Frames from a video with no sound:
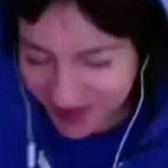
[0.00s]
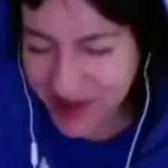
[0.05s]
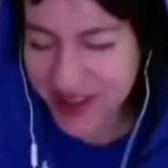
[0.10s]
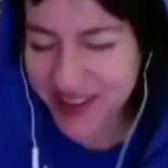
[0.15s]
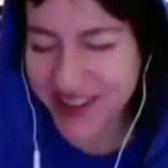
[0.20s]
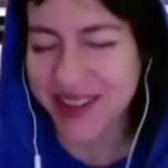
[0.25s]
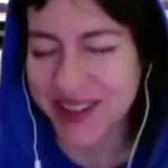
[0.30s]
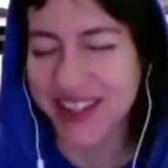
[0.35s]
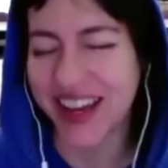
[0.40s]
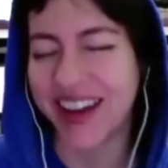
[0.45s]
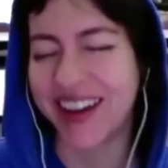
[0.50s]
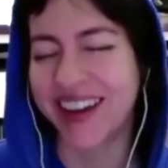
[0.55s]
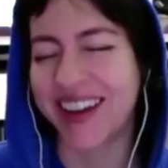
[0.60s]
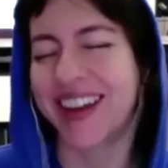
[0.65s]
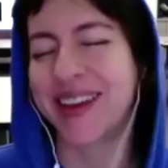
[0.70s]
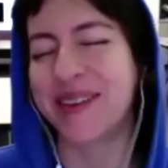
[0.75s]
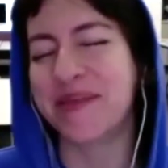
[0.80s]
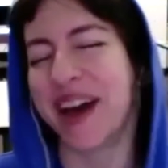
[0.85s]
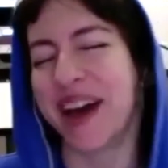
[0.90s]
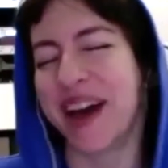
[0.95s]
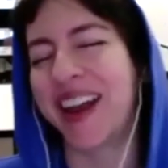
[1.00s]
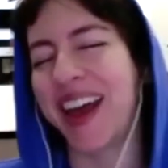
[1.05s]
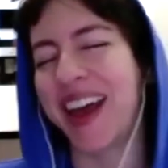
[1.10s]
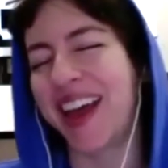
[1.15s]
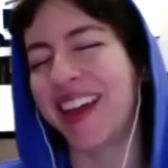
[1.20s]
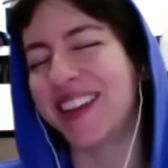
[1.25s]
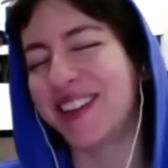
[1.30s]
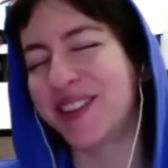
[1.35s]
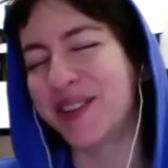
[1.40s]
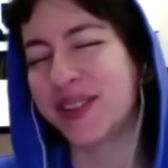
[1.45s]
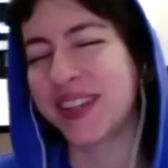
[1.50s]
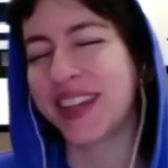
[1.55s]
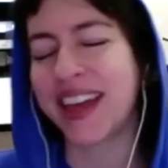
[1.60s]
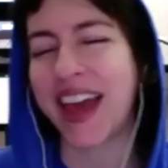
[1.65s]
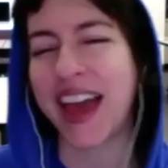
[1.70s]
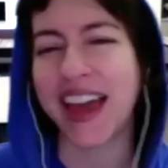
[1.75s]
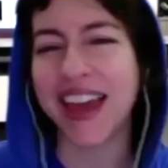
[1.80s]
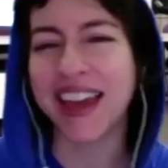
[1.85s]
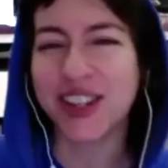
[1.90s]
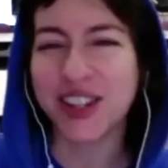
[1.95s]
what are you talking about? Did you say
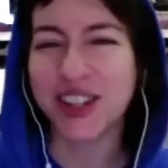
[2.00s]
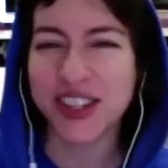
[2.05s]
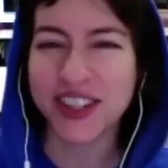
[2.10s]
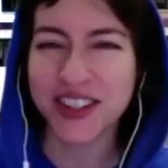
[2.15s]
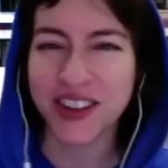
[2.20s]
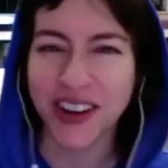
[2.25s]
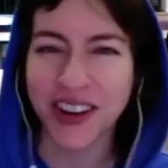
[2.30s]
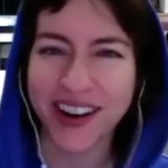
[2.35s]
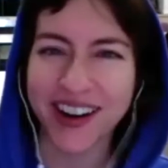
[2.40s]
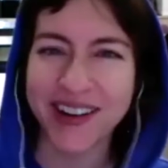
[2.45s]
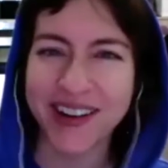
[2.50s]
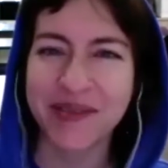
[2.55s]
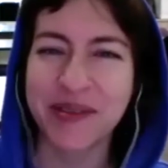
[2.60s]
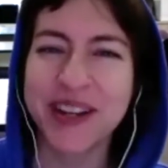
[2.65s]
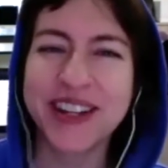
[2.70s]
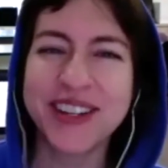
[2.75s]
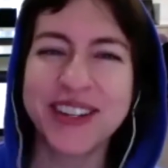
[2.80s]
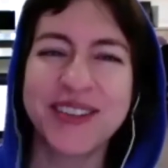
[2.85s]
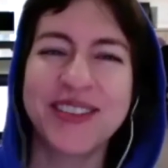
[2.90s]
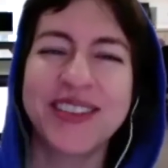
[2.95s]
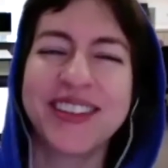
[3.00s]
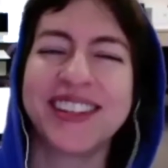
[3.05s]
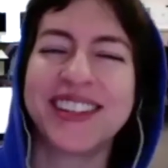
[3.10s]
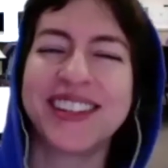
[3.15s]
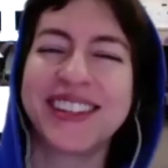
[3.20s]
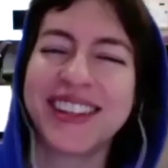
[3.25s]
H Star? What did you just say?